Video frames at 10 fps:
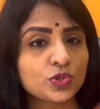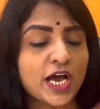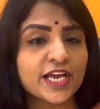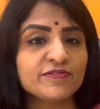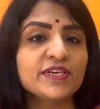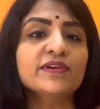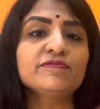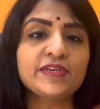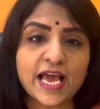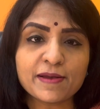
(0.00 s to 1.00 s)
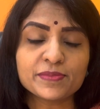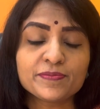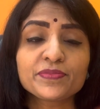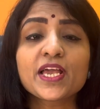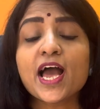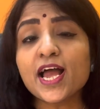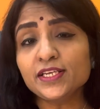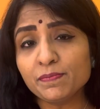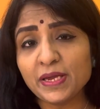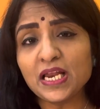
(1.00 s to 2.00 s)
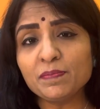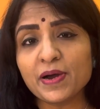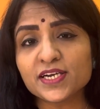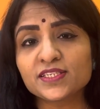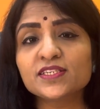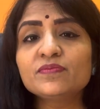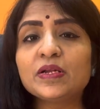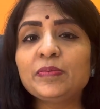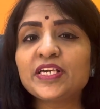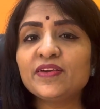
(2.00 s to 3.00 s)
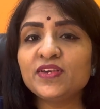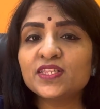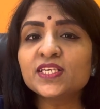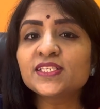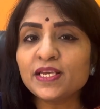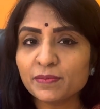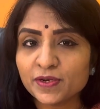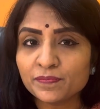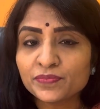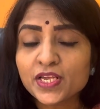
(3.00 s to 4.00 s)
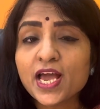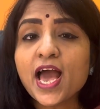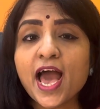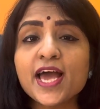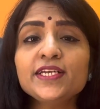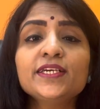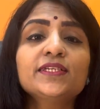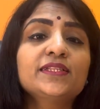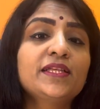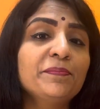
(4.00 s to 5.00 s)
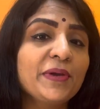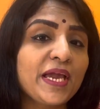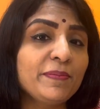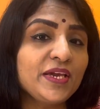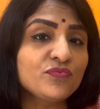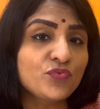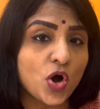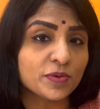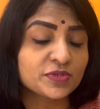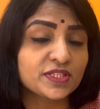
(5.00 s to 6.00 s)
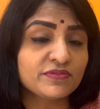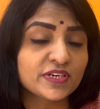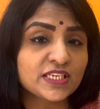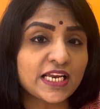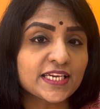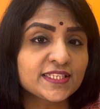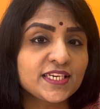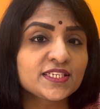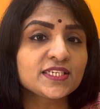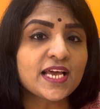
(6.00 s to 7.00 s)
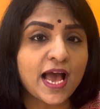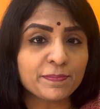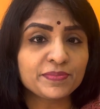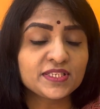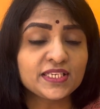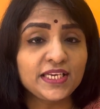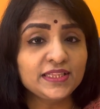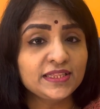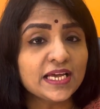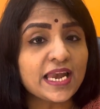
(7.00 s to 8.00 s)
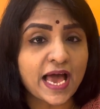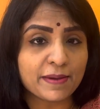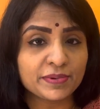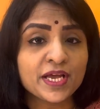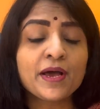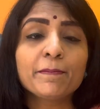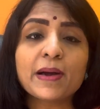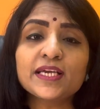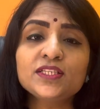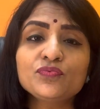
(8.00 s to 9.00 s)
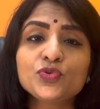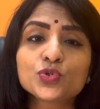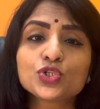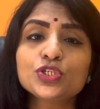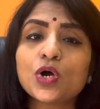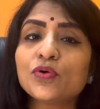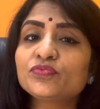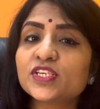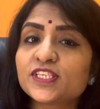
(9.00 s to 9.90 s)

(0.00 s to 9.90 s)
IVF lab. And the male partner will be giving the semen and the baby forms. The fertilization happens in the lab by the fusion of the